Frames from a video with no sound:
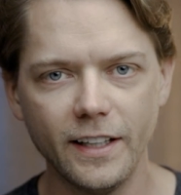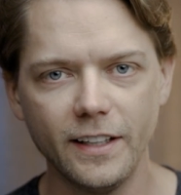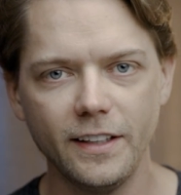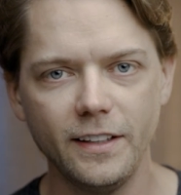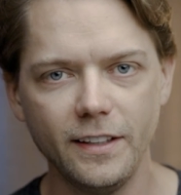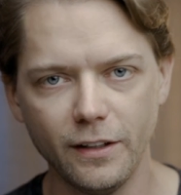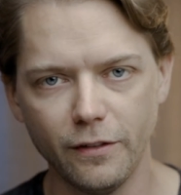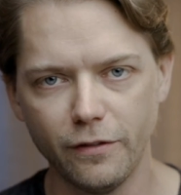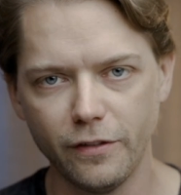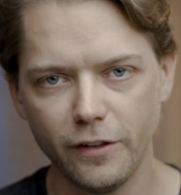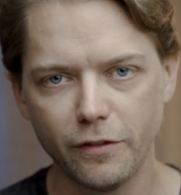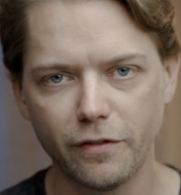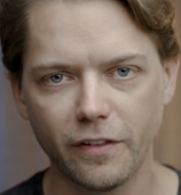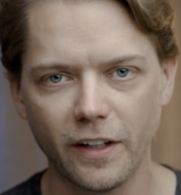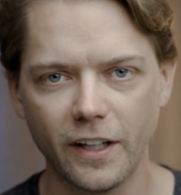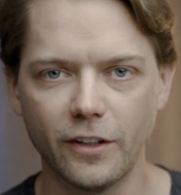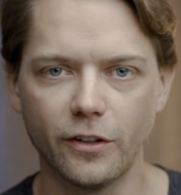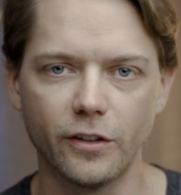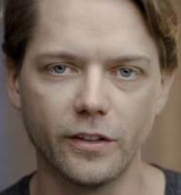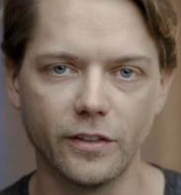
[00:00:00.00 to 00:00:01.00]
in the
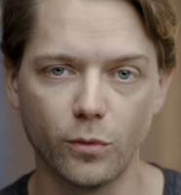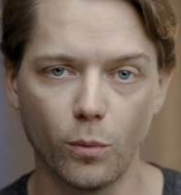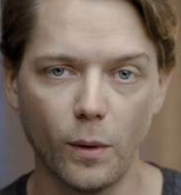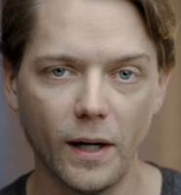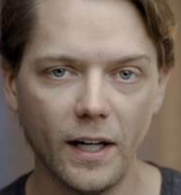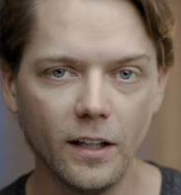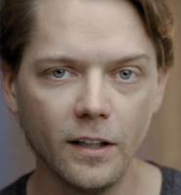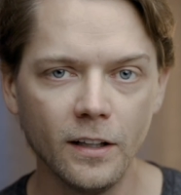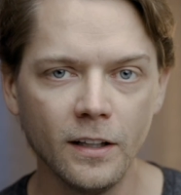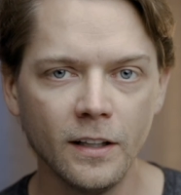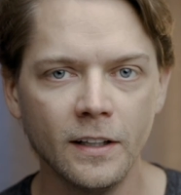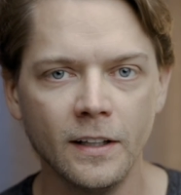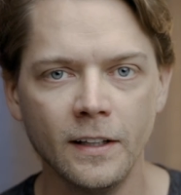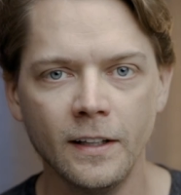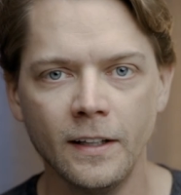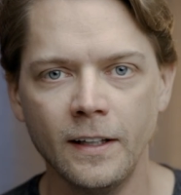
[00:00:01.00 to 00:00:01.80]
viewfinder as well.